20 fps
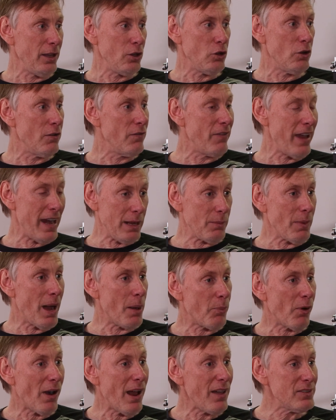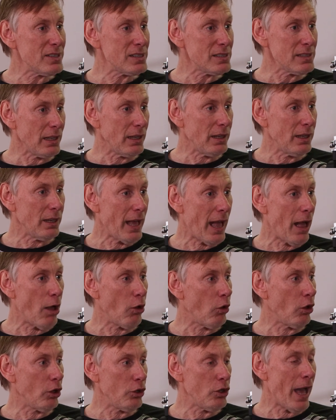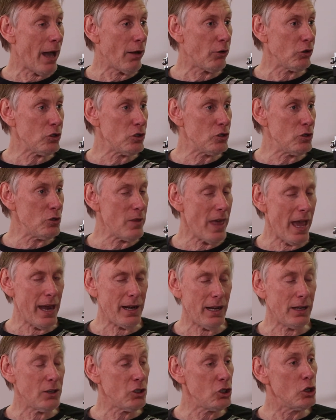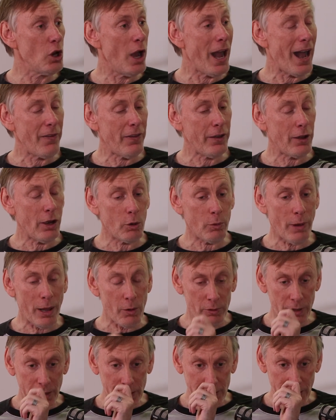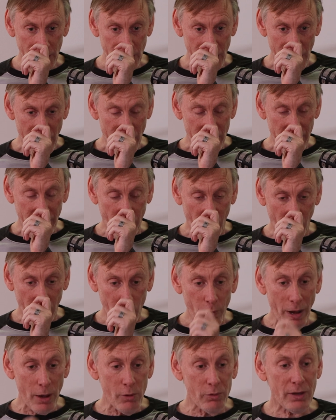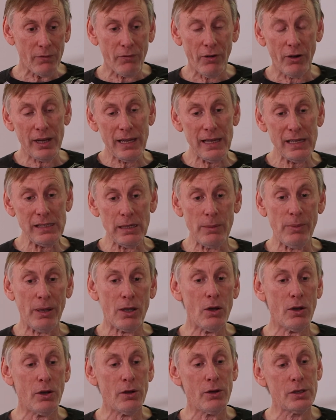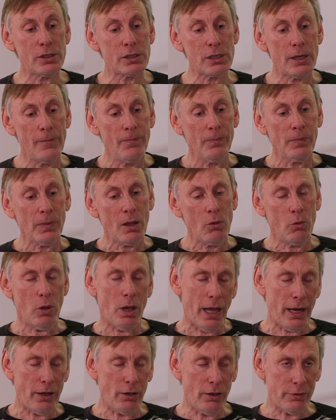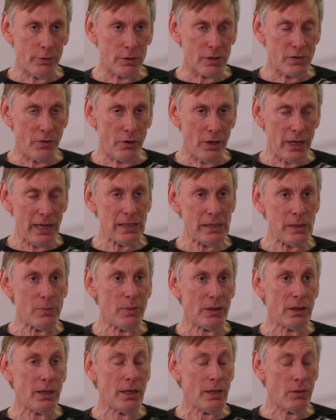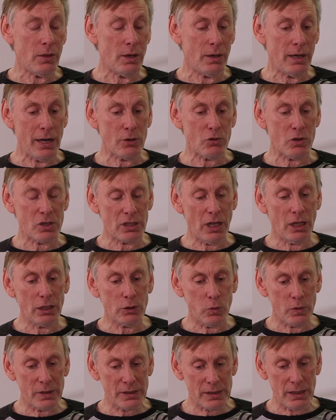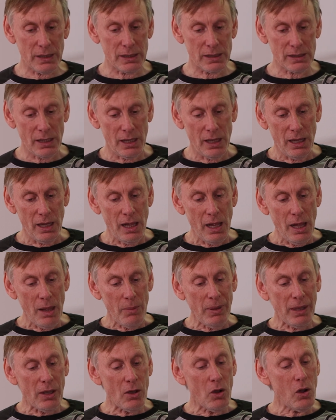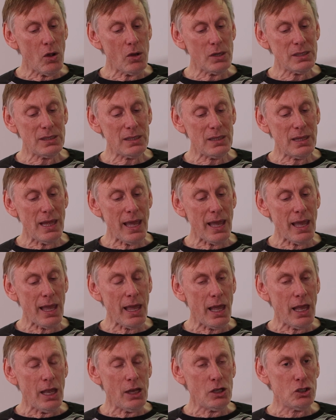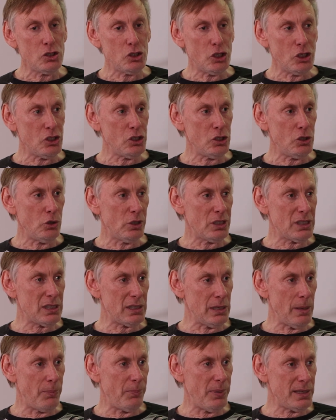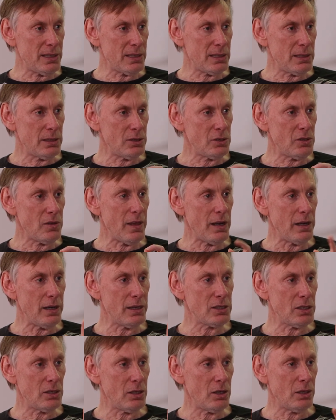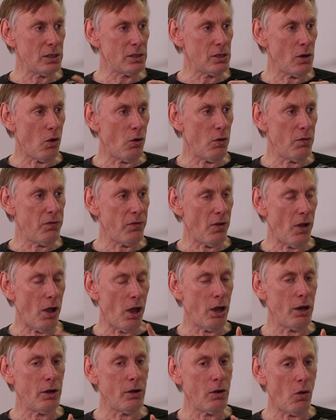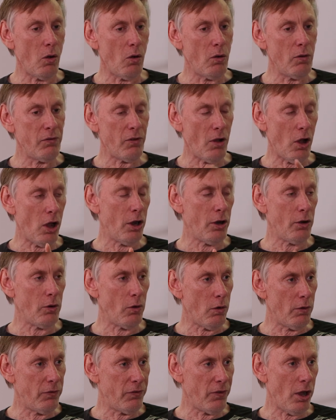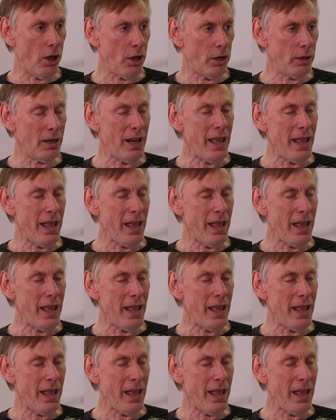You're invading my privacy. How can you do that? And you know how they got away with it? They got away with it very easily because, well, I don't know if it was very easy, but the net result was this. Because they just took snippets, so they listened off, on, off, on, off, on.